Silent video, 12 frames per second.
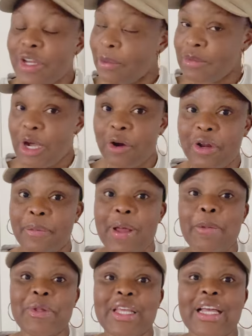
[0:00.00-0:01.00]
I'm talking about
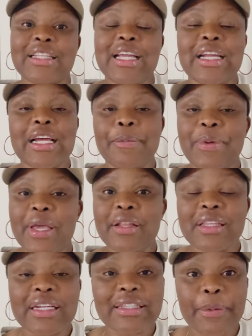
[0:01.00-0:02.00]
with Eliana, it'll be
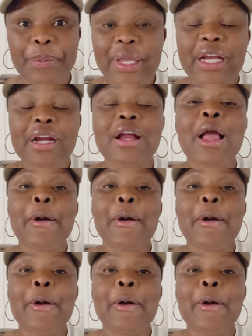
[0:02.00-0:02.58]
linked up here.